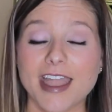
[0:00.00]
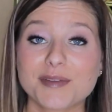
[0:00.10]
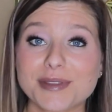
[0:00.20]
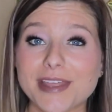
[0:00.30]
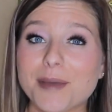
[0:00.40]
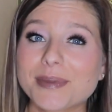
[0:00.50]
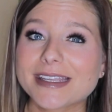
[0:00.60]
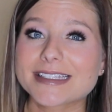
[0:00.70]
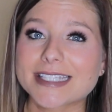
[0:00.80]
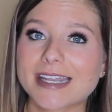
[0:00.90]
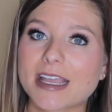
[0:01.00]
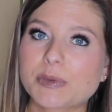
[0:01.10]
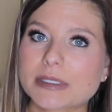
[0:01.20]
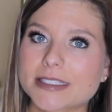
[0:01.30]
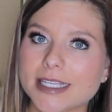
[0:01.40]
And with that being said, I
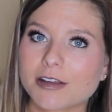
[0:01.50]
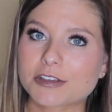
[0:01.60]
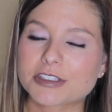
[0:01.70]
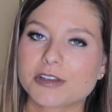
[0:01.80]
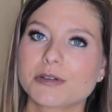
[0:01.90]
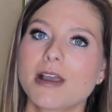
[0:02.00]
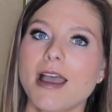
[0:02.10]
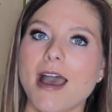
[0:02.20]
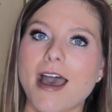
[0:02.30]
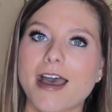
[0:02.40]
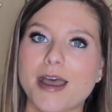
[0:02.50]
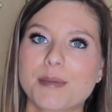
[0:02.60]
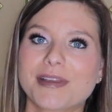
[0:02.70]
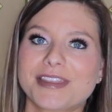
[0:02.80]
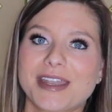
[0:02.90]
will say also,
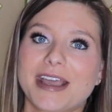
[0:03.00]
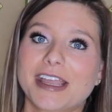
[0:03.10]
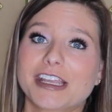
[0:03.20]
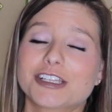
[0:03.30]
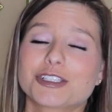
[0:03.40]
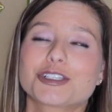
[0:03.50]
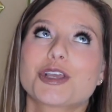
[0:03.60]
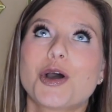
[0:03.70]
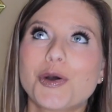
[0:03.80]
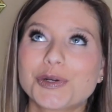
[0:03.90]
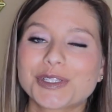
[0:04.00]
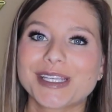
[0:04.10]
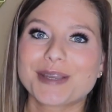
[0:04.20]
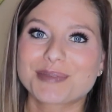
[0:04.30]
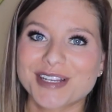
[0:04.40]
that I
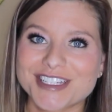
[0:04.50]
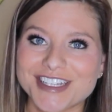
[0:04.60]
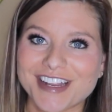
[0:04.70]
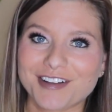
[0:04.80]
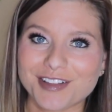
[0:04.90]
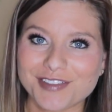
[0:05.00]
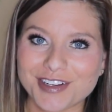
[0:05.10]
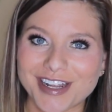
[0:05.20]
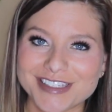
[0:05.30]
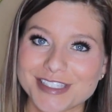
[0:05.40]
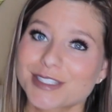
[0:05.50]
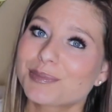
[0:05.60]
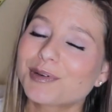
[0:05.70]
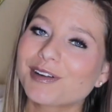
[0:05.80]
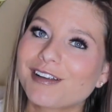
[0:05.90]
totally appreciate all of your guys'
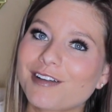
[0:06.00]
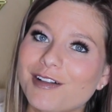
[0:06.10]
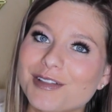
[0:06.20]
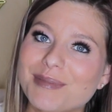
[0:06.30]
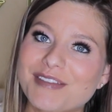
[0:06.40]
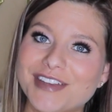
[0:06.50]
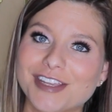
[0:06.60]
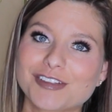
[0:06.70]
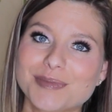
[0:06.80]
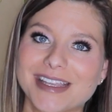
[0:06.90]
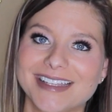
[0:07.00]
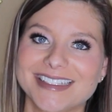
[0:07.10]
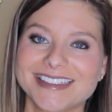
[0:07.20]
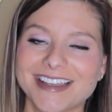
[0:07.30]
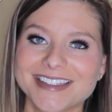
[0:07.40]
support on all of my videos,
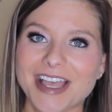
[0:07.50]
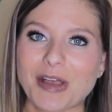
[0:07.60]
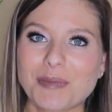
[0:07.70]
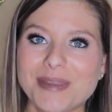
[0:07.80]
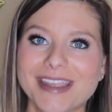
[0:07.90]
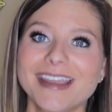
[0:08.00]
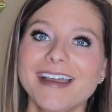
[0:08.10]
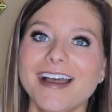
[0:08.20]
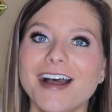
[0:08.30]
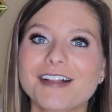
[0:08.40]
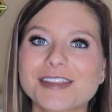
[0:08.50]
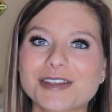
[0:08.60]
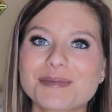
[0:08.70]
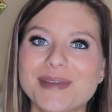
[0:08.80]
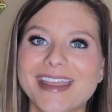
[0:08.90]
because it does help me a
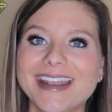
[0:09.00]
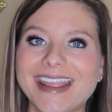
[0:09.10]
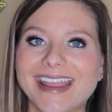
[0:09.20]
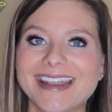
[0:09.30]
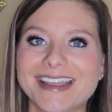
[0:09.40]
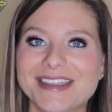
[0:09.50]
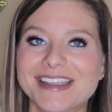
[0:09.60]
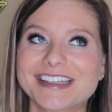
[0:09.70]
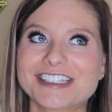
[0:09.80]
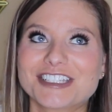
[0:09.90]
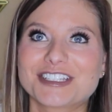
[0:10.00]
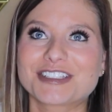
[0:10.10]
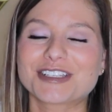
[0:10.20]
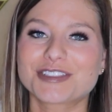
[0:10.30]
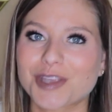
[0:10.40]
little bit, and I think it is
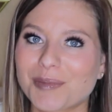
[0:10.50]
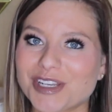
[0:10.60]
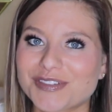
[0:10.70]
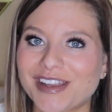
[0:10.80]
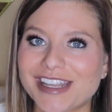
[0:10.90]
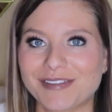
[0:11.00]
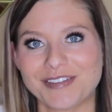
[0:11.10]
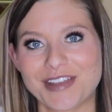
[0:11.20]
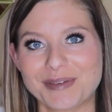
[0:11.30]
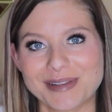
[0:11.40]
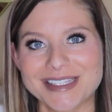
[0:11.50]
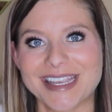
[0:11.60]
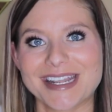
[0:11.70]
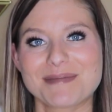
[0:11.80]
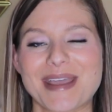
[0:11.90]
just so much fun, even if I
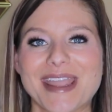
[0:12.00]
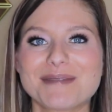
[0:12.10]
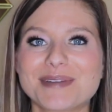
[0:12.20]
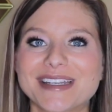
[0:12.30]
wasn't getting paid.